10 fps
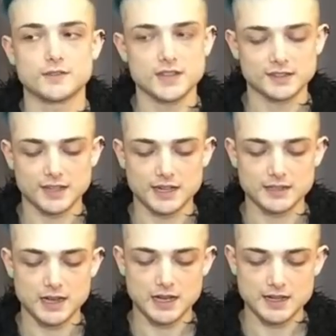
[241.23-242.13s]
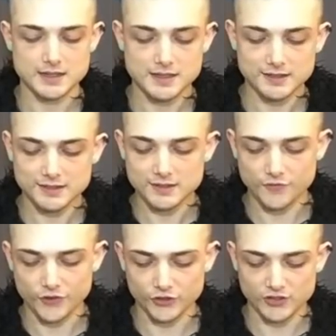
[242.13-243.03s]
ton of this, and this is
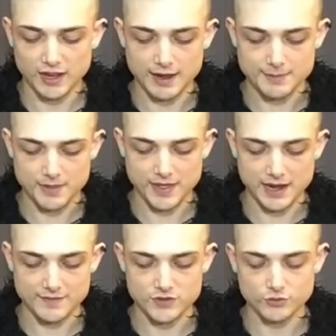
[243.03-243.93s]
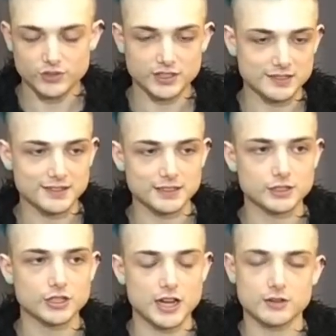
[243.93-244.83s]
the first time that I've used a
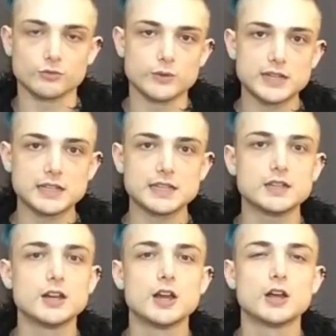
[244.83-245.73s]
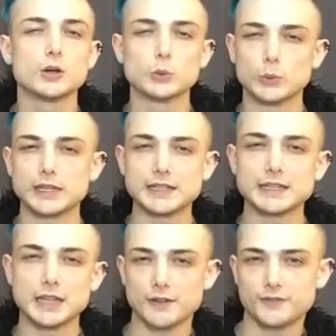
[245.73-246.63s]
concealer and really,
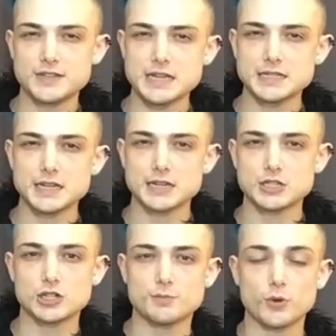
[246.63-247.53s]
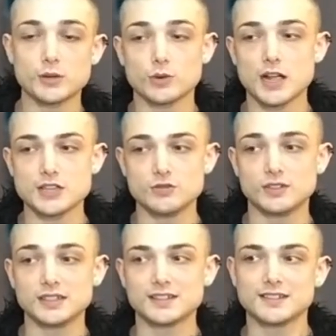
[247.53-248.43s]
really loved it to the point where I
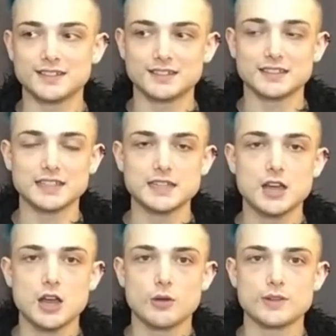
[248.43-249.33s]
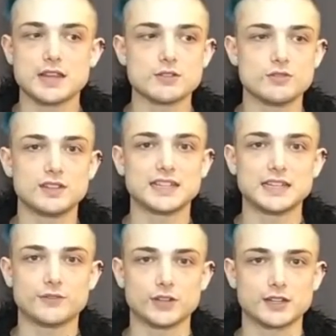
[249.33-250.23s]
used it consistently without using
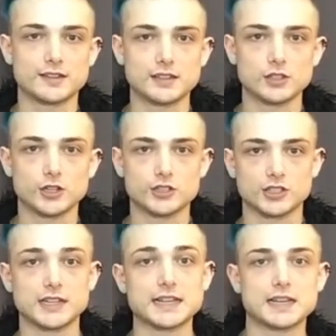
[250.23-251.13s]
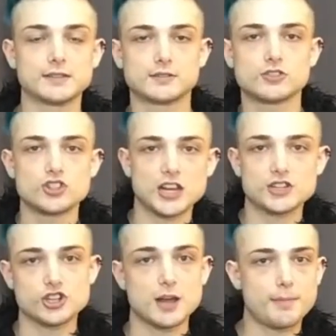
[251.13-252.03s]
a different concealer to like
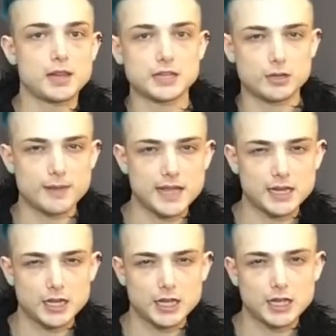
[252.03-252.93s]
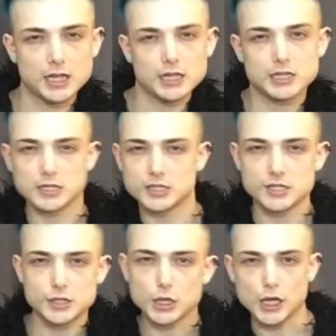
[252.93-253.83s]
change it up a little bit, you know,
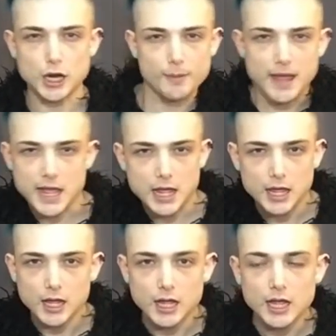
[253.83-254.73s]
just a little bit.